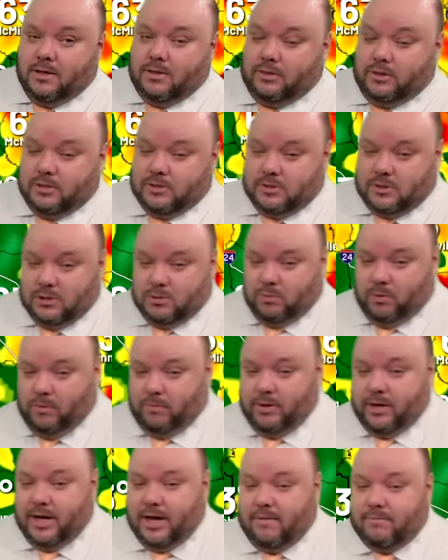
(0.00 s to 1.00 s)
This is where
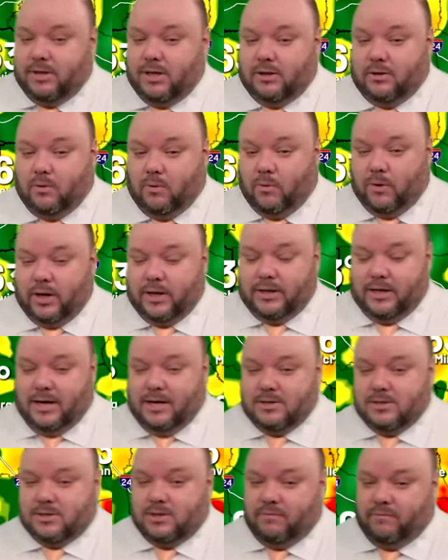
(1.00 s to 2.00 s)
we have that
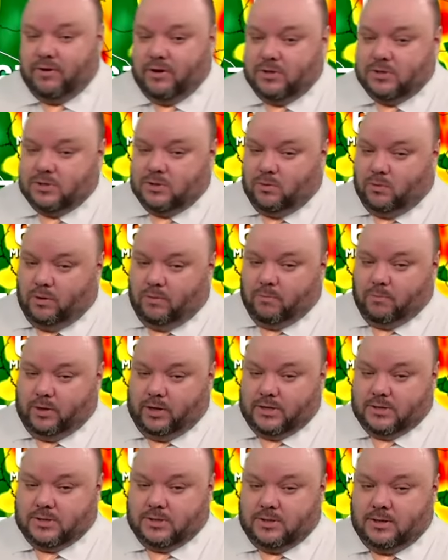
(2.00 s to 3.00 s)
organized severe storm
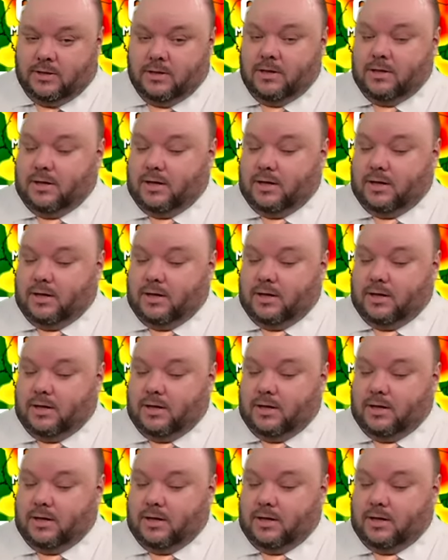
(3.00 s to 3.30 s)
risk.